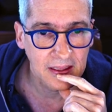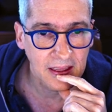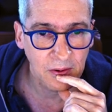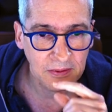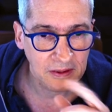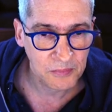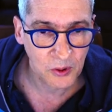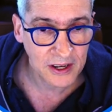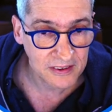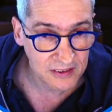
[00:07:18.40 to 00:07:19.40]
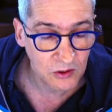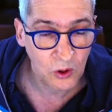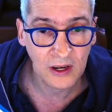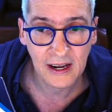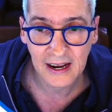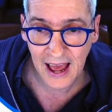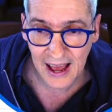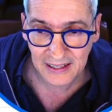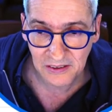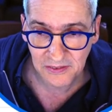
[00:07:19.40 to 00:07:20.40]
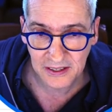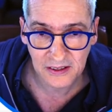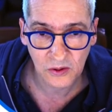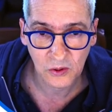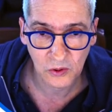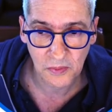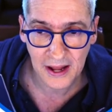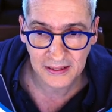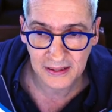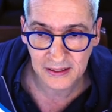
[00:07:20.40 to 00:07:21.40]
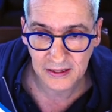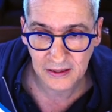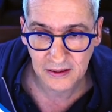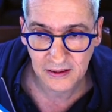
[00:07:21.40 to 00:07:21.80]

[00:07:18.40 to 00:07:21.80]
and the plugin is installing and activated automatically.